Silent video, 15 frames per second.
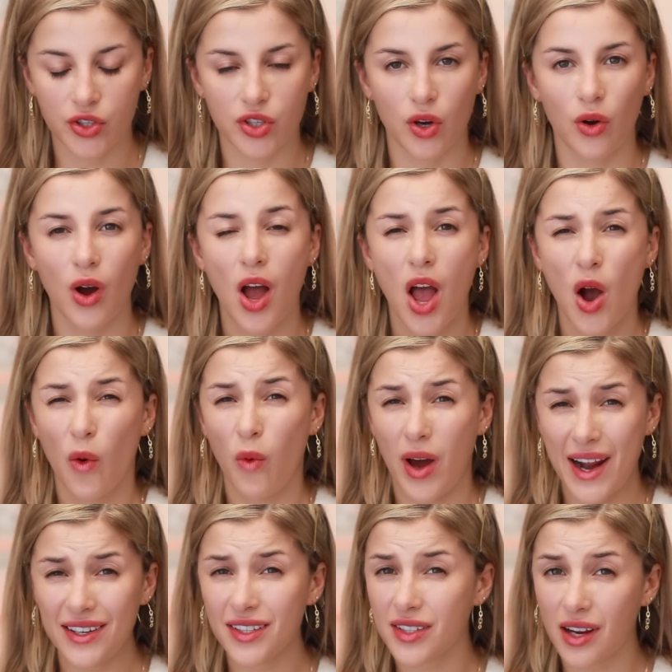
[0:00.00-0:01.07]
So
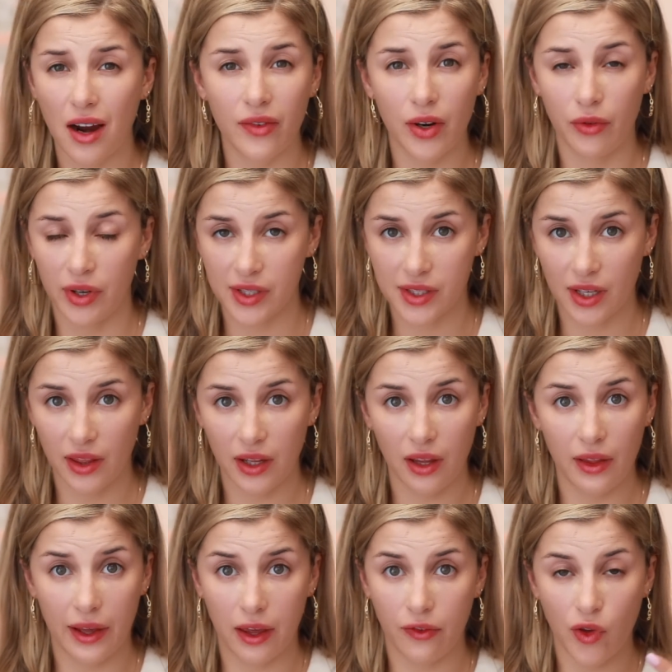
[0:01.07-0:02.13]
what I discovered
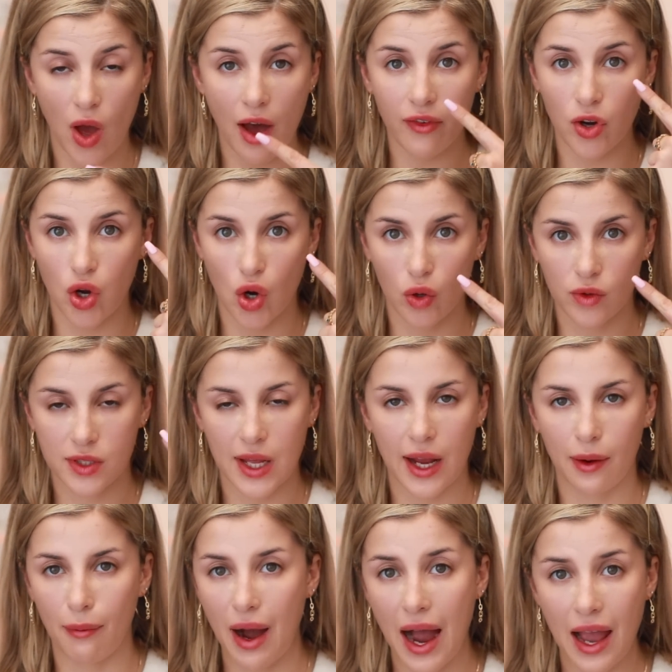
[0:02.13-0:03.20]
recently, like if you have a nose
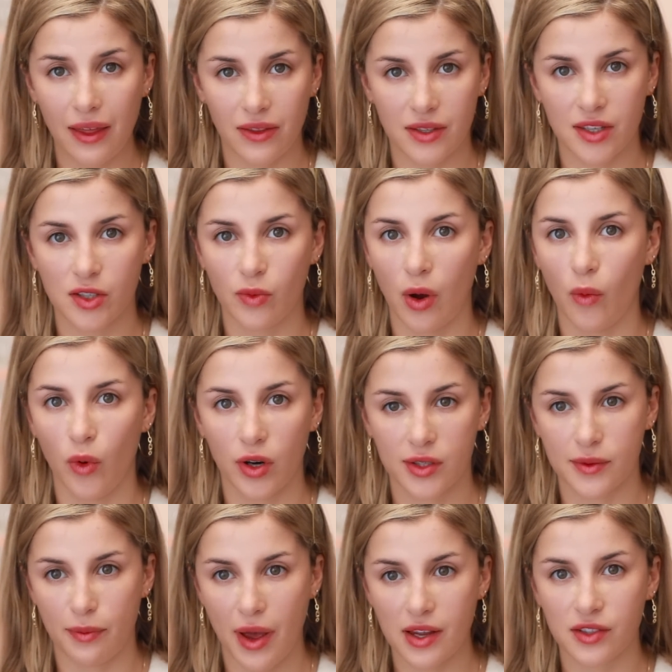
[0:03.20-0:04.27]
like mine, this is what
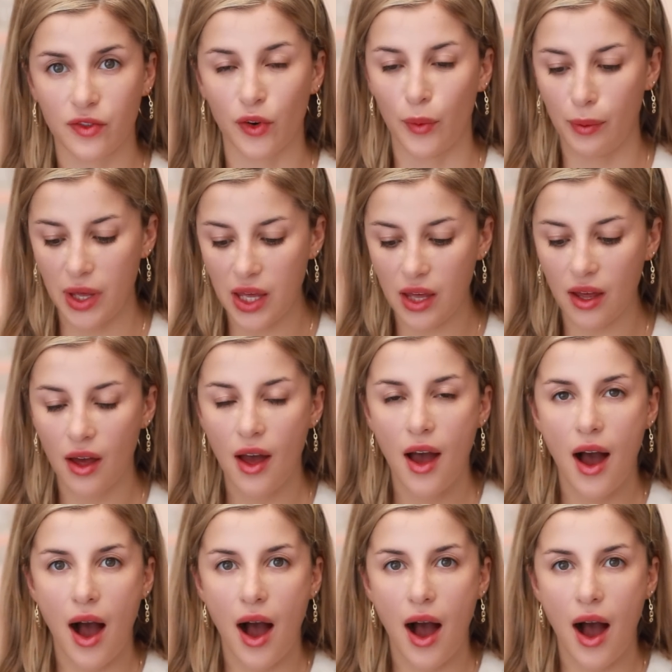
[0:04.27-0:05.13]
works best for me.